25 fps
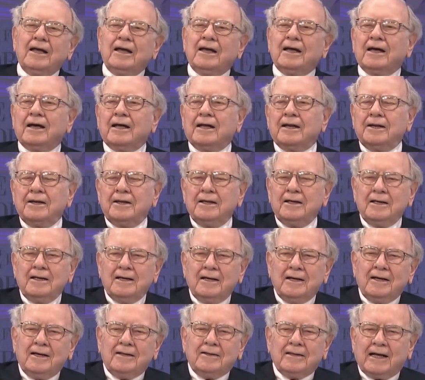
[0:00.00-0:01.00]
Right. And
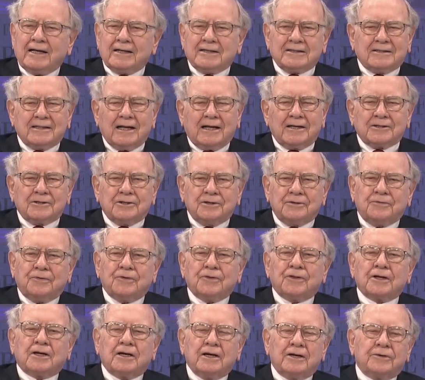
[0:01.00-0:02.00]
that is not good for
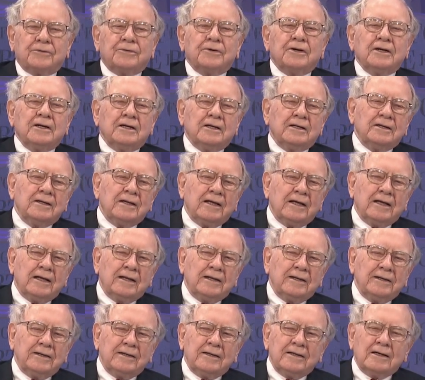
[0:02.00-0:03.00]
the country, and,
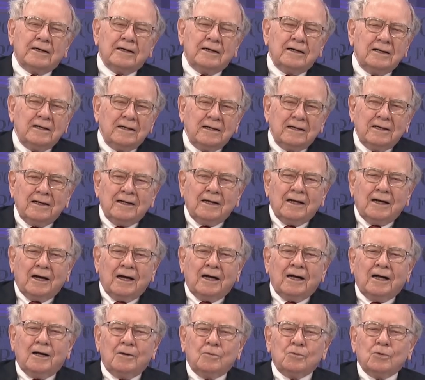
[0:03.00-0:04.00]
and
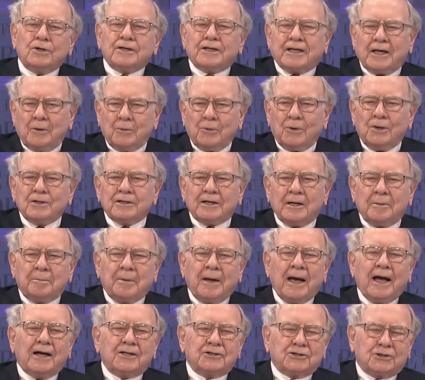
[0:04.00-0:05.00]
uh, uh, we'll get we'll get
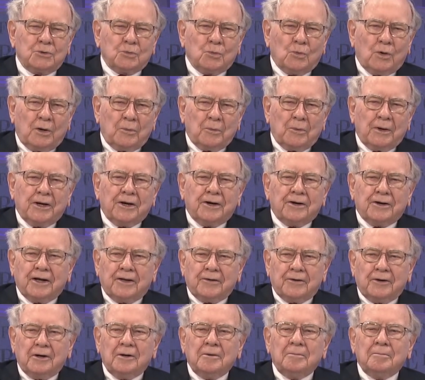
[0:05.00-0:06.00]
past it one way or
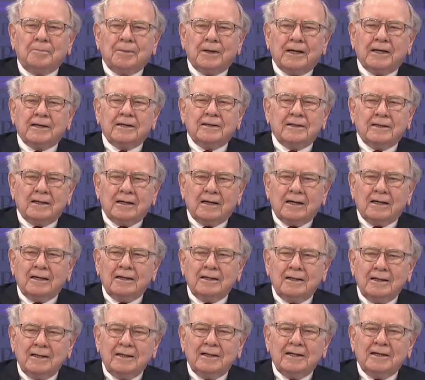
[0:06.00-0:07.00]
another. But uh,
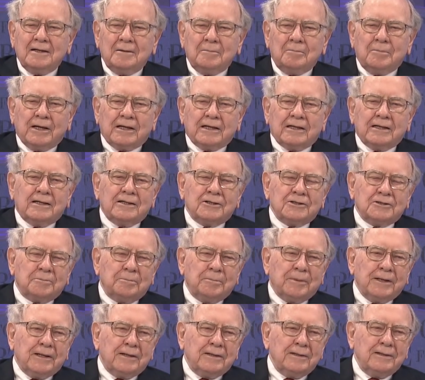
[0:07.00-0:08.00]
but it has
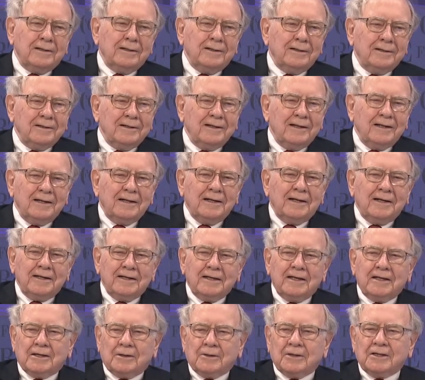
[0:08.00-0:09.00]
been,
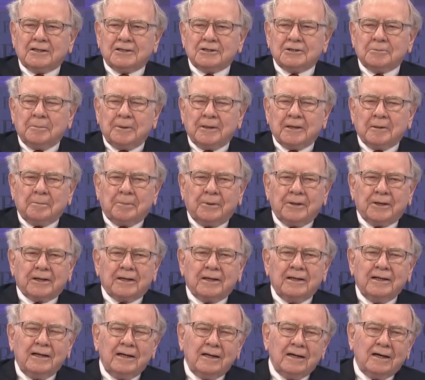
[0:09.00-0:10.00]
you know, it has been a
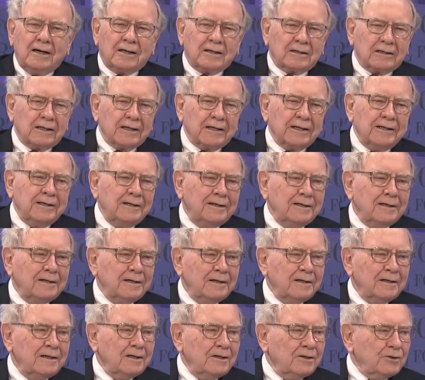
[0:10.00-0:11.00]
pretty ugly
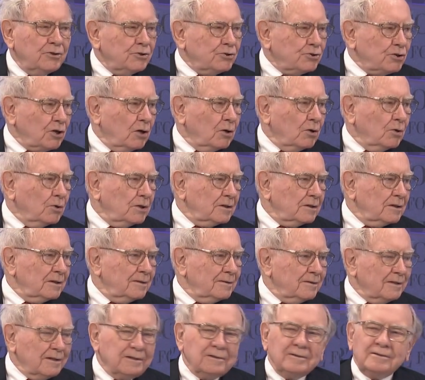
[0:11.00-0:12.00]
show in
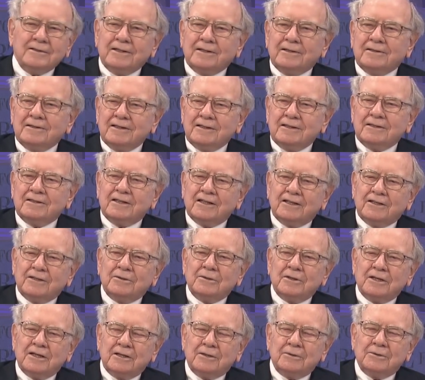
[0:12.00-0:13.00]
in in,
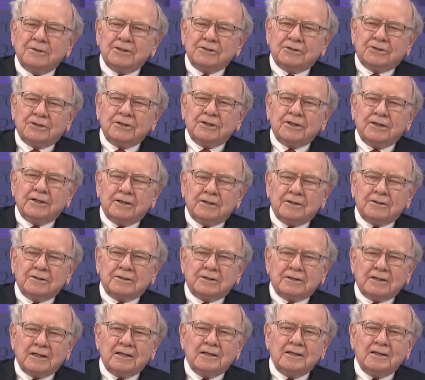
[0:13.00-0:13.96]
in, in recent years.